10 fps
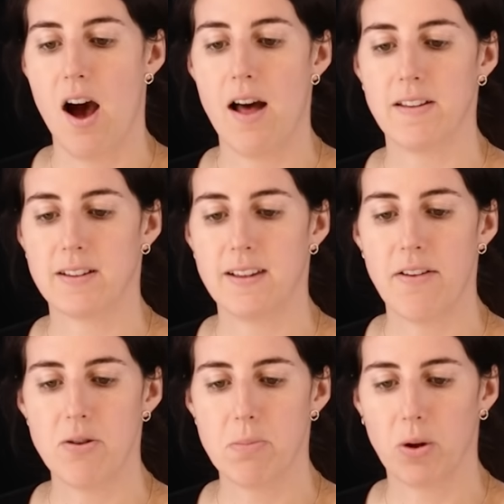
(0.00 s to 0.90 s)
on the
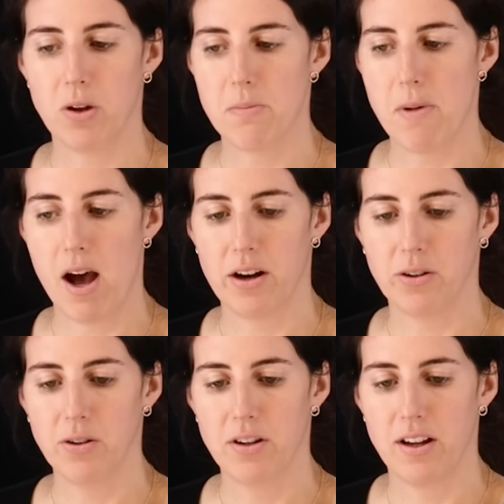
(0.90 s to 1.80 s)
7 billion
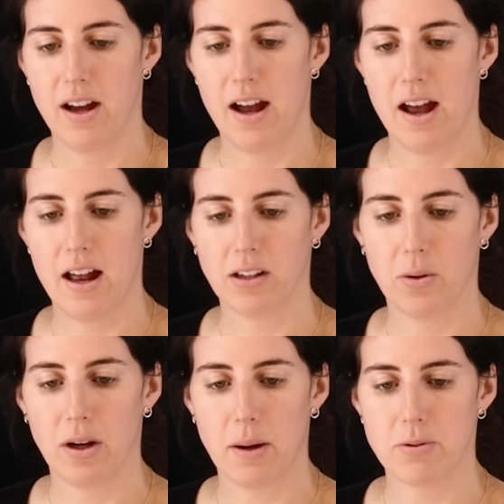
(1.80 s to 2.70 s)
model and
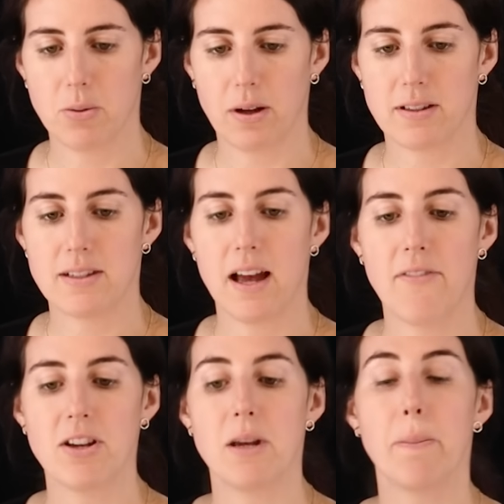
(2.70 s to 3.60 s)
going up to a
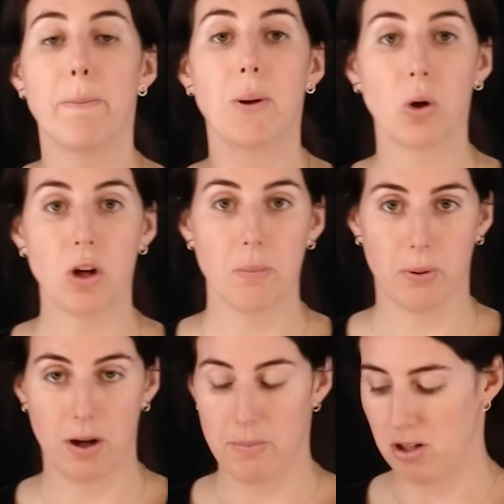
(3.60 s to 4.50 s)
70 billion
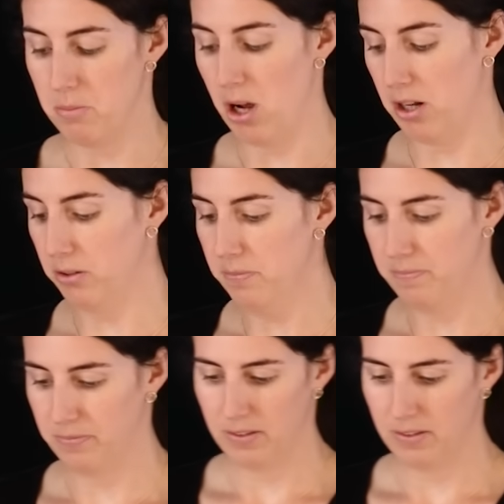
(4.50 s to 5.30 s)
parameter model.